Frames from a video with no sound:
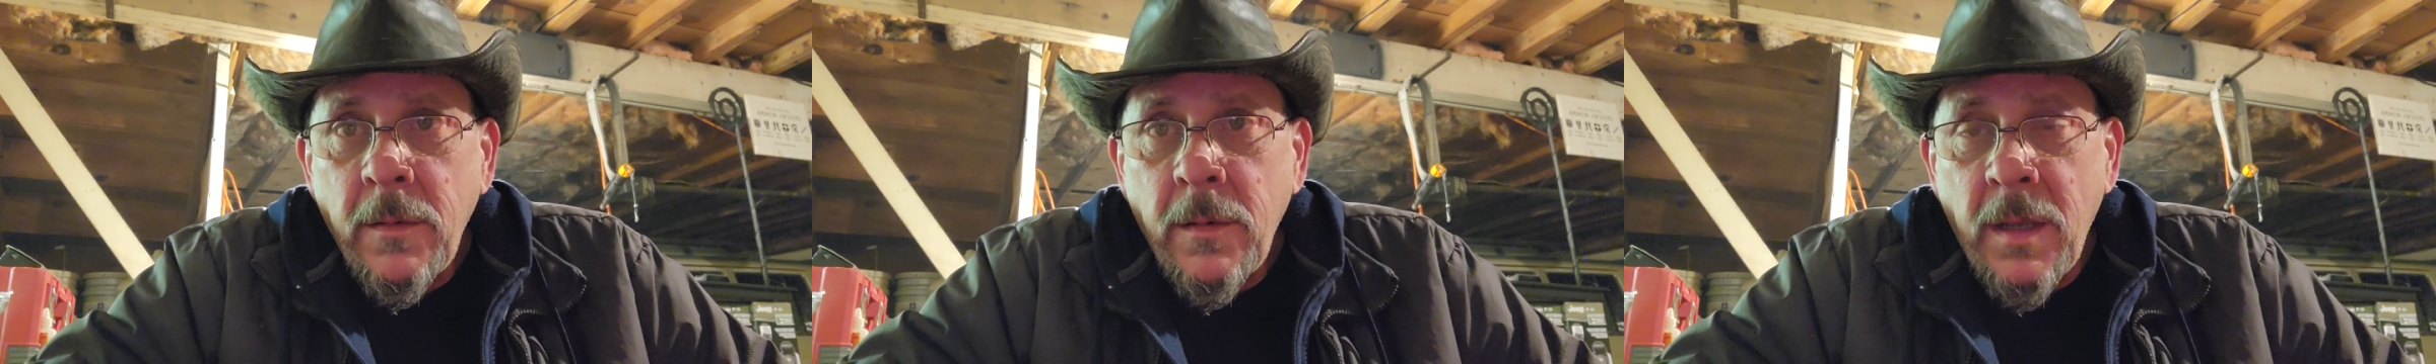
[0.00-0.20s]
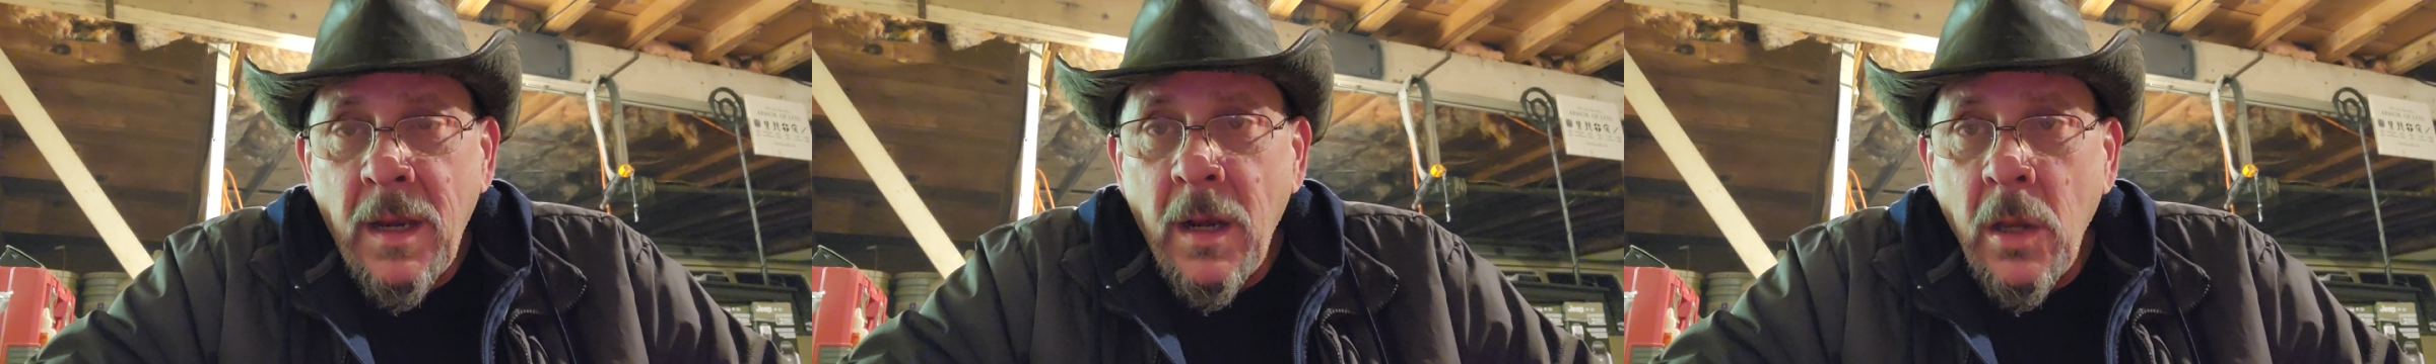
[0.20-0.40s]

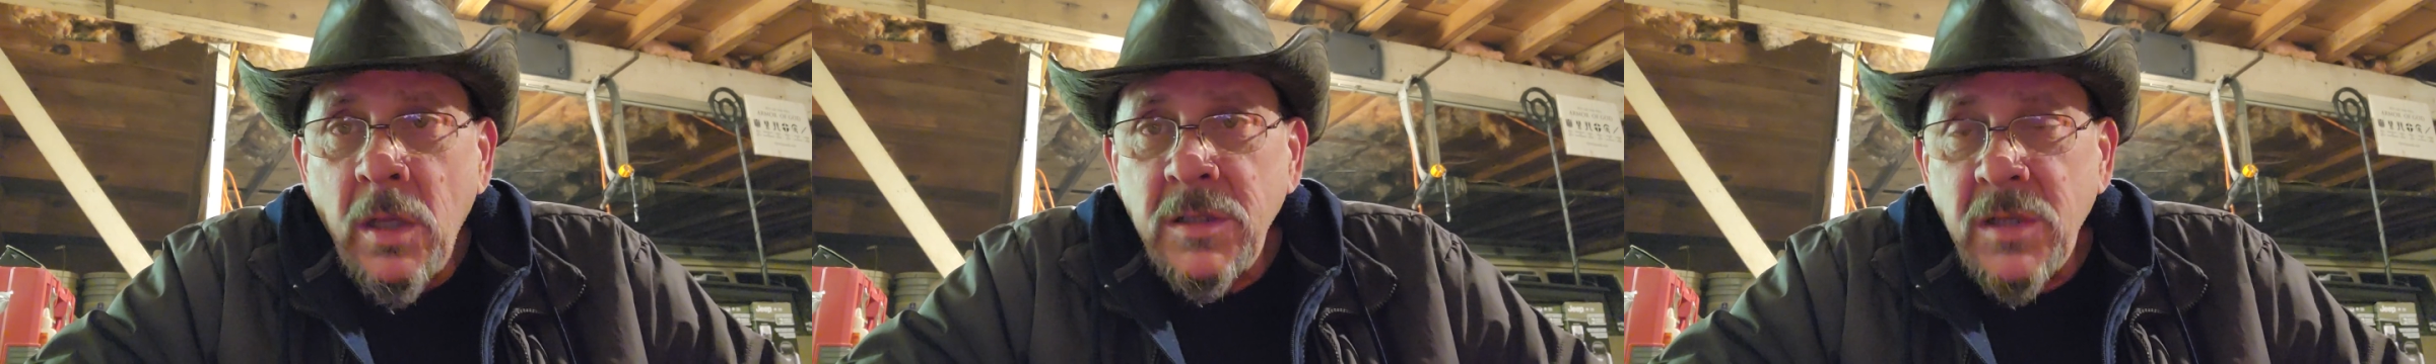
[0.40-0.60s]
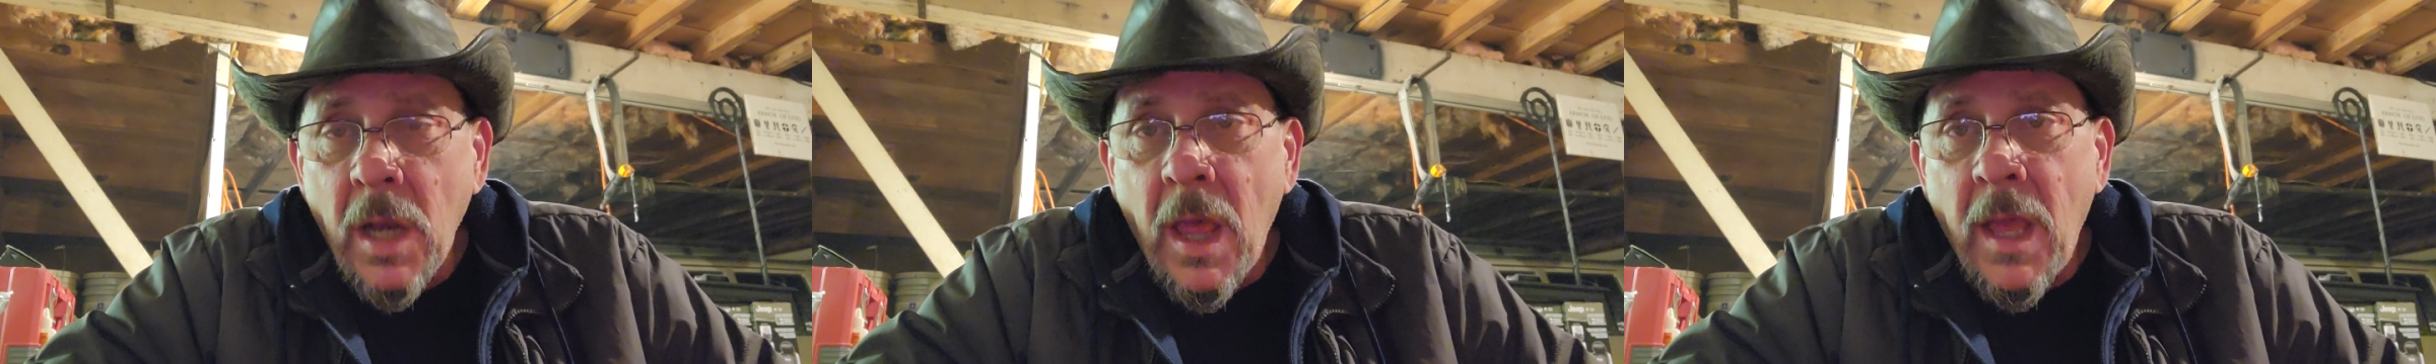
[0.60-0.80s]
He
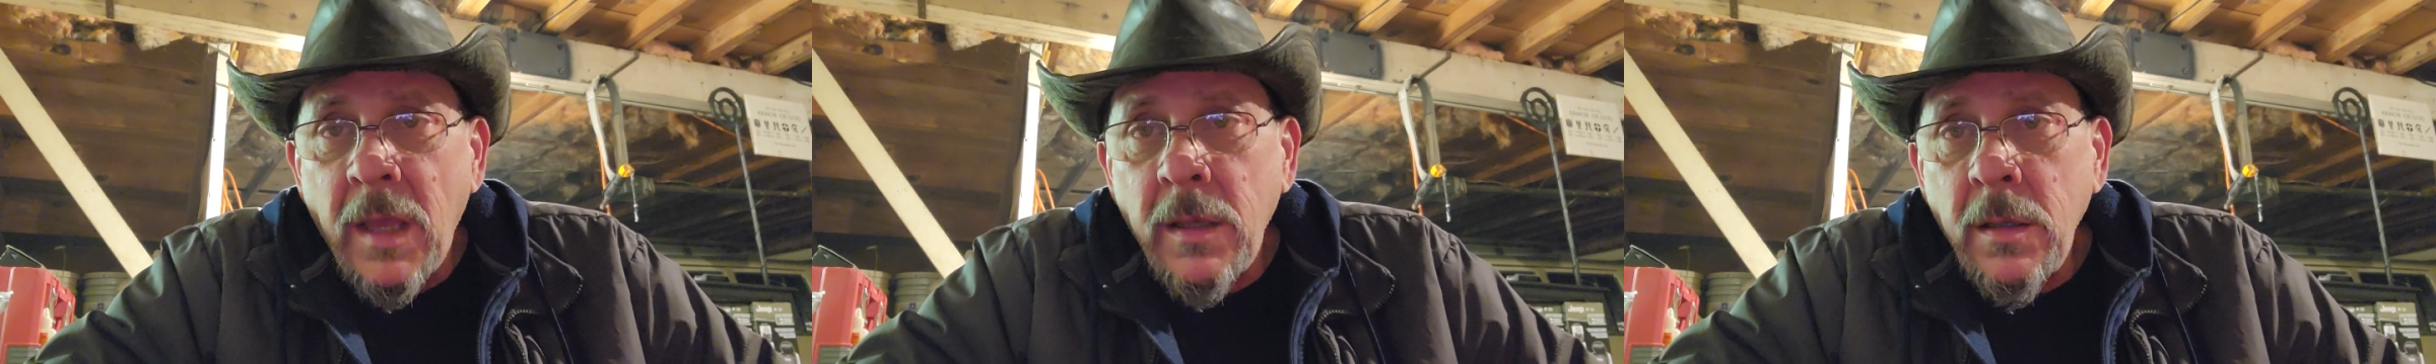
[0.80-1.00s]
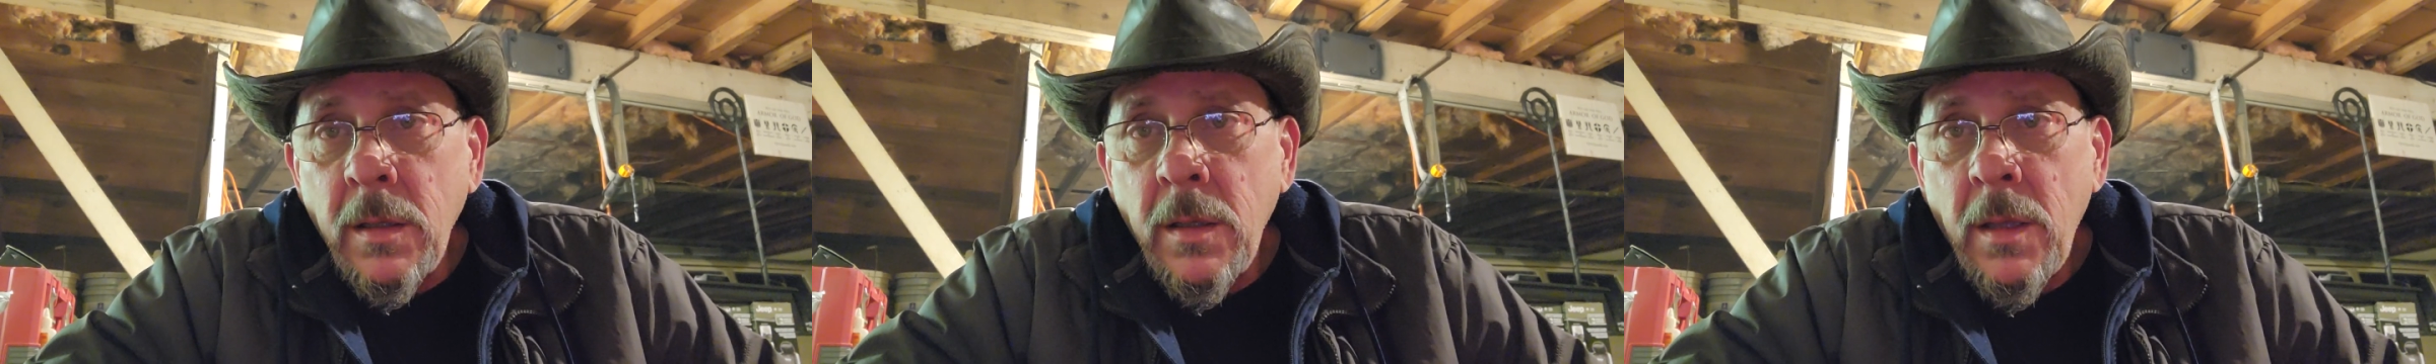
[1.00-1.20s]
looks like
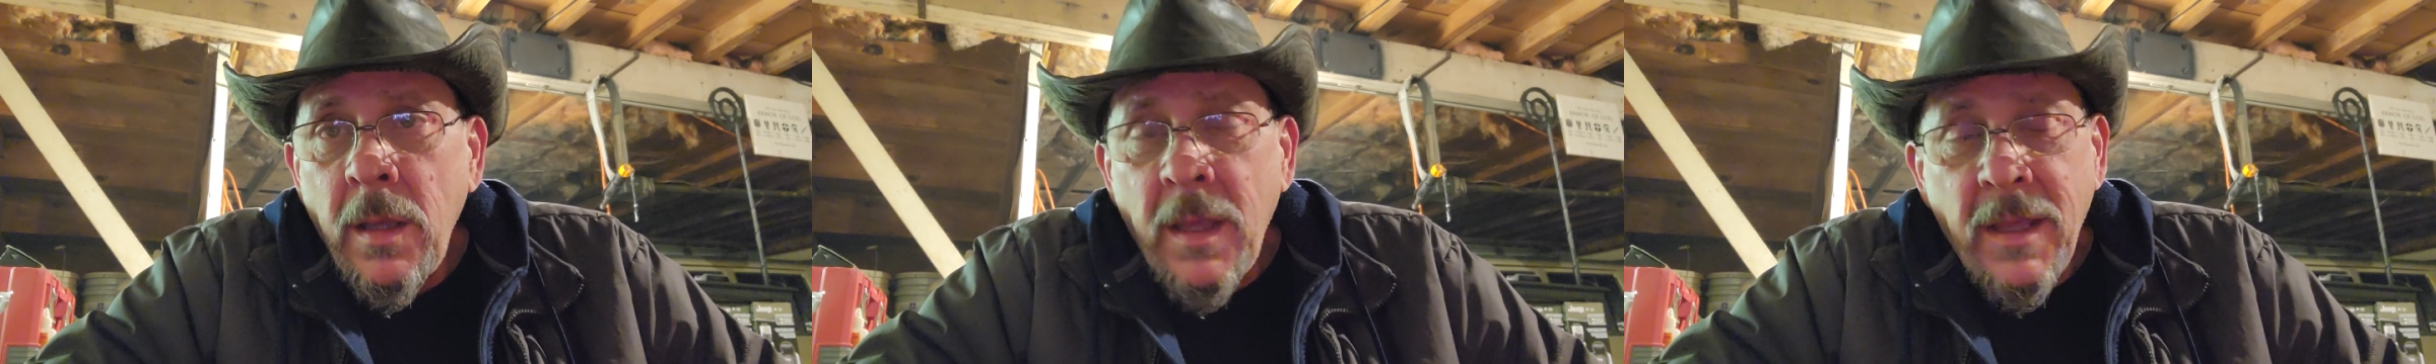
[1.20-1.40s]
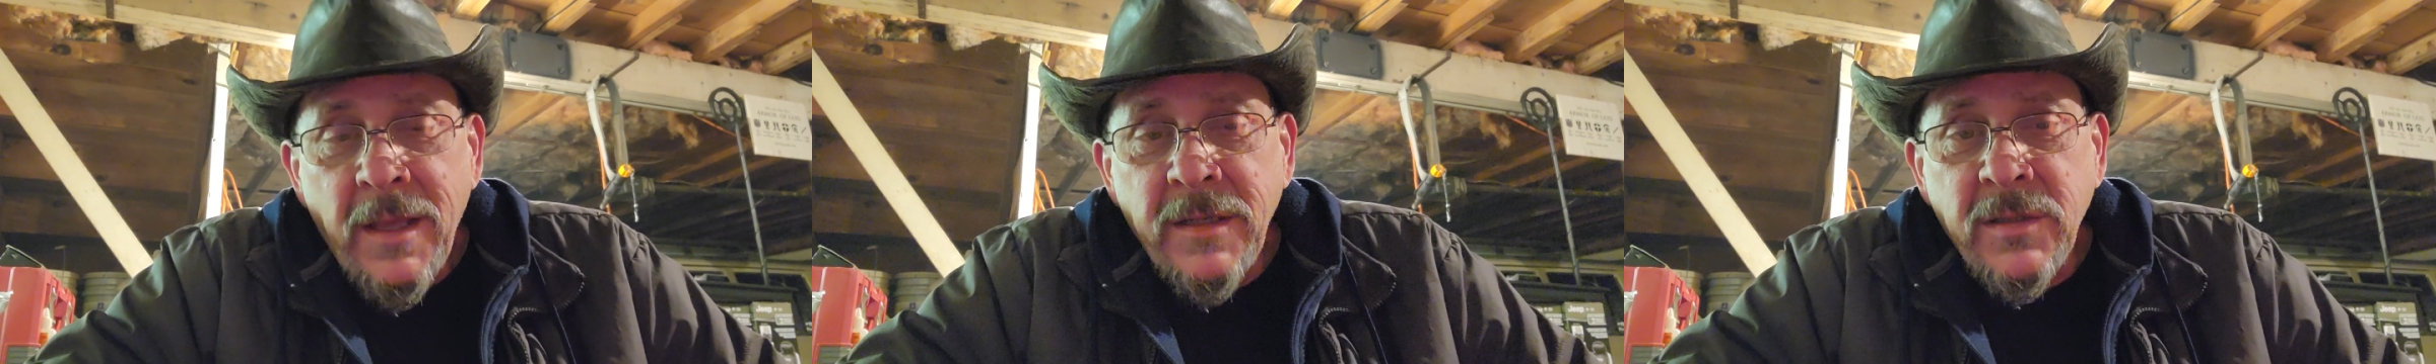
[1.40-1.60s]

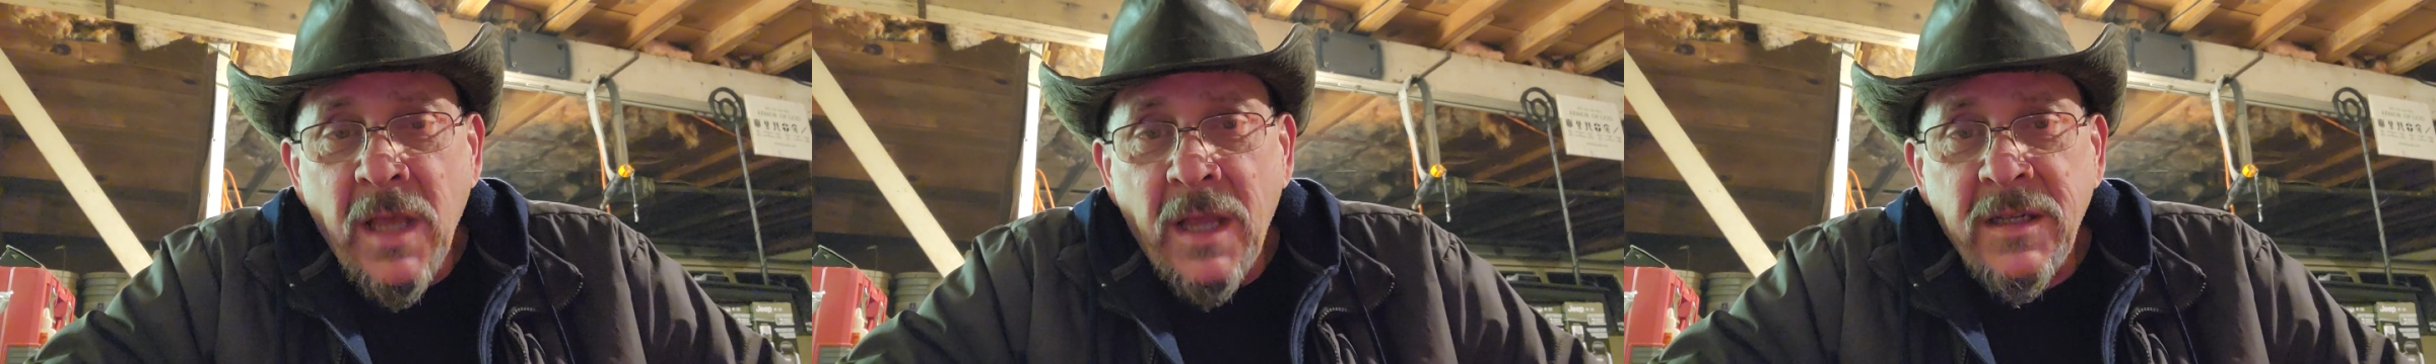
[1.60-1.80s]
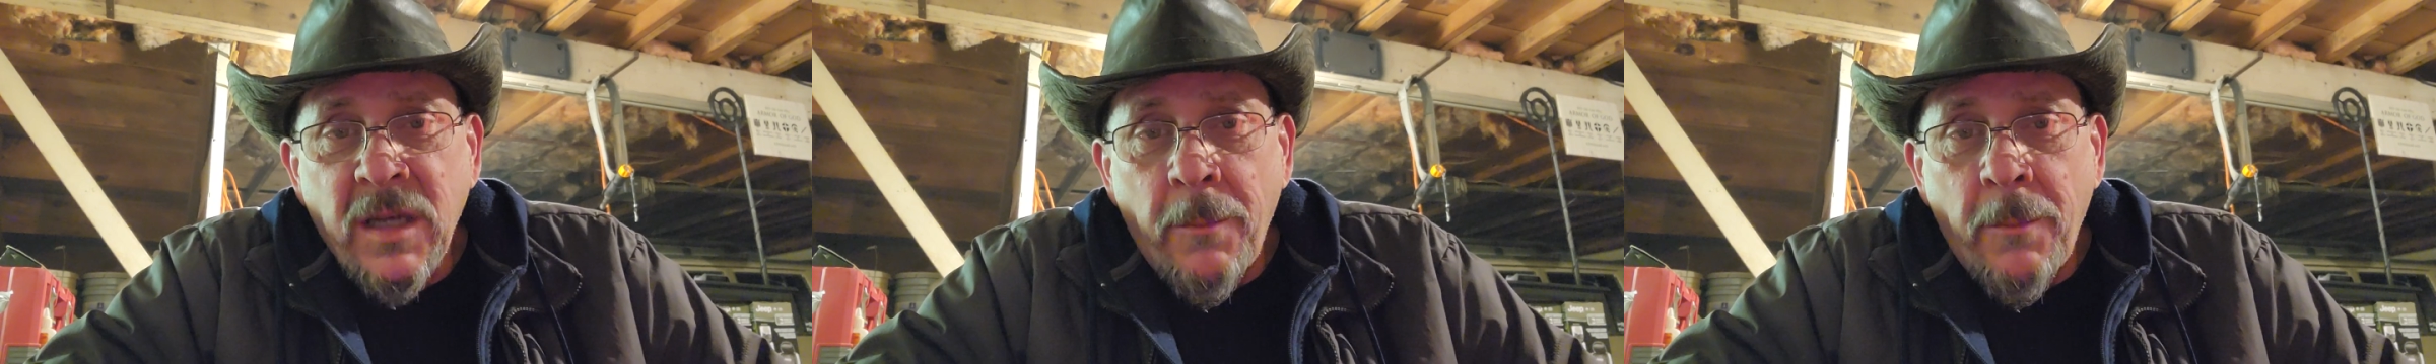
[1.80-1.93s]
he's got